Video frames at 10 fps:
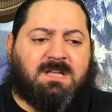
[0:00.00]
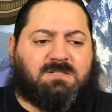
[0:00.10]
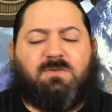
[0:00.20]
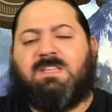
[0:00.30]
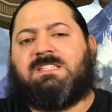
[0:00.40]

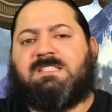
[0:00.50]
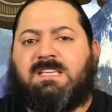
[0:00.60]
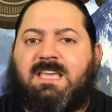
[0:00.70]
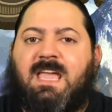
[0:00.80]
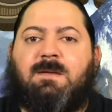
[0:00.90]
So this is a
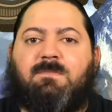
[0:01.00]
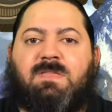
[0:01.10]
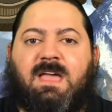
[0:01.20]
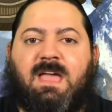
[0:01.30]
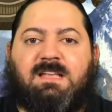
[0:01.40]
game
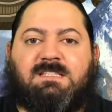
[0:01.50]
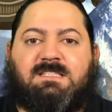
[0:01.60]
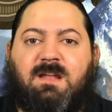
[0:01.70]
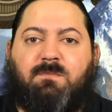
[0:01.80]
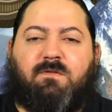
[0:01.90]
that is
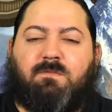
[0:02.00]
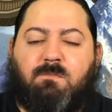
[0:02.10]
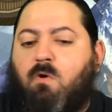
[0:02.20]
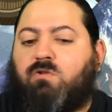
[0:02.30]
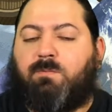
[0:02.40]
set up with
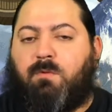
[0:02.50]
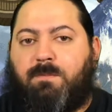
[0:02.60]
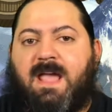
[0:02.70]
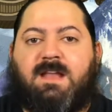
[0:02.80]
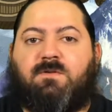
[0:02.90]
multiple
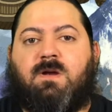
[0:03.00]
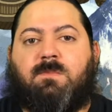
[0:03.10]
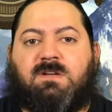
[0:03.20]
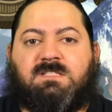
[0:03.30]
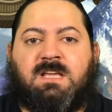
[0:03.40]

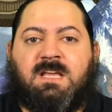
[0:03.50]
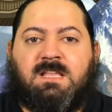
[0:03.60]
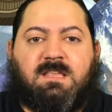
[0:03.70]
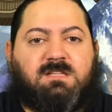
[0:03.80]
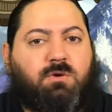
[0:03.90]
panoramas
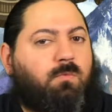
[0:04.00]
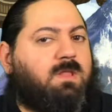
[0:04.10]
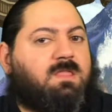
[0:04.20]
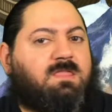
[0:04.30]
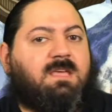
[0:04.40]
that you
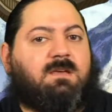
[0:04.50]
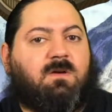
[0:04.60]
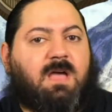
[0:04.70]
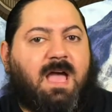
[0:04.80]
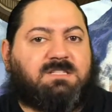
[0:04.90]
wouldn't think
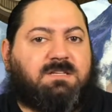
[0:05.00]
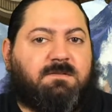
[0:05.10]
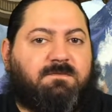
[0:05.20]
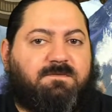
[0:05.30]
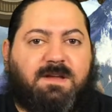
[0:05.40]

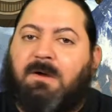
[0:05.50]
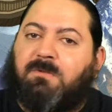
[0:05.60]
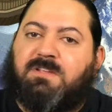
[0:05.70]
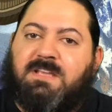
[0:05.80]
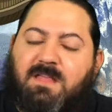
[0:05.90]
actually fit all
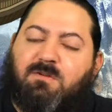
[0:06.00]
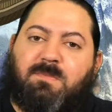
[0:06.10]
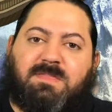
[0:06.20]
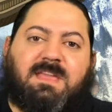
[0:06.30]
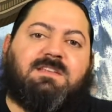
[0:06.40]
together,
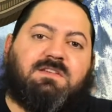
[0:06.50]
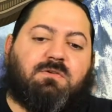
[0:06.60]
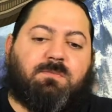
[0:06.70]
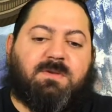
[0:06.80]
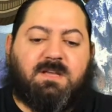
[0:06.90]
but they
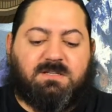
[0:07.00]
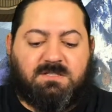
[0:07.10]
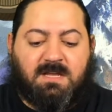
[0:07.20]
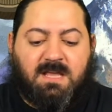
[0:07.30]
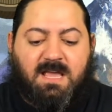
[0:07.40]
do, because
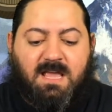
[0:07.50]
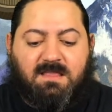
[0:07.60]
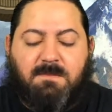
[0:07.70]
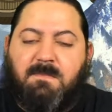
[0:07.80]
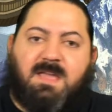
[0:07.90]
in
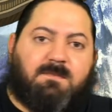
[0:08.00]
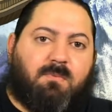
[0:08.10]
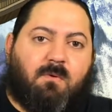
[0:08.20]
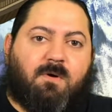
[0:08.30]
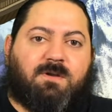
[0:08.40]
the main
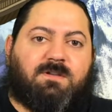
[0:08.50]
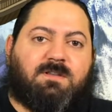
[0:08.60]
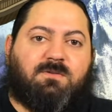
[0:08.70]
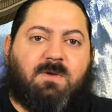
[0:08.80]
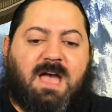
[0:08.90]
board
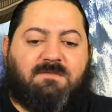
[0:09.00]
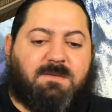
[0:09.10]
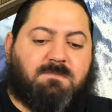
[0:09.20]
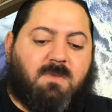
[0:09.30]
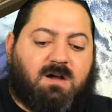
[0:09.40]
you have a
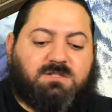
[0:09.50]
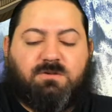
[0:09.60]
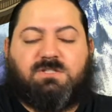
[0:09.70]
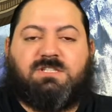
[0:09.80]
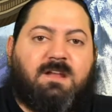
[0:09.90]

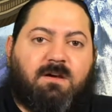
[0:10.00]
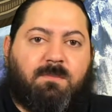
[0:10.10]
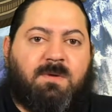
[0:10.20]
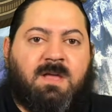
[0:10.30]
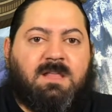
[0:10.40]
modular
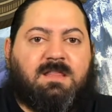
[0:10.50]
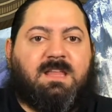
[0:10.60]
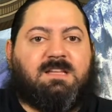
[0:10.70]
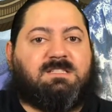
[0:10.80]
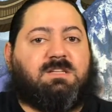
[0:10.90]
setup that
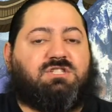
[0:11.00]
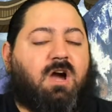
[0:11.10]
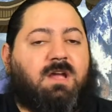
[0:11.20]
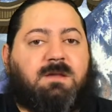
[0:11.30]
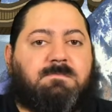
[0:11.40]
is a
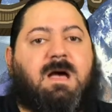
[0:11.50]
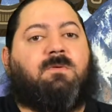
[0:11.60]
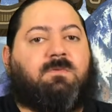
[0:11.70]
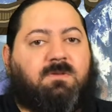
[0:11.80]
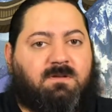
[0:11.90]
giant
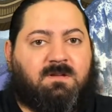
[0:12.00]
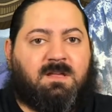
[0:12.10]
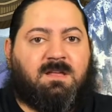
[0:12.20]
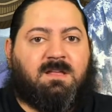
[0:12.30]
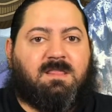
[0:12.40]
mountain.
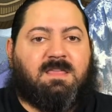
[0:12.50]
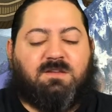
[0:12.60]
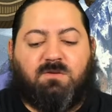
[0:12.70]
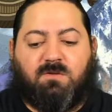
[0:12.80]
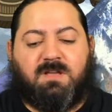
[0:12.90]
Then
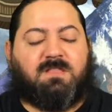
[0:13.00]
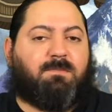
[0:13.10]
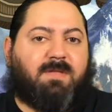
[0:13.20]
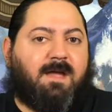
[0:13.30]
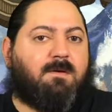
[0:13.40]
you look at the
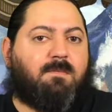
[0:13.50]
player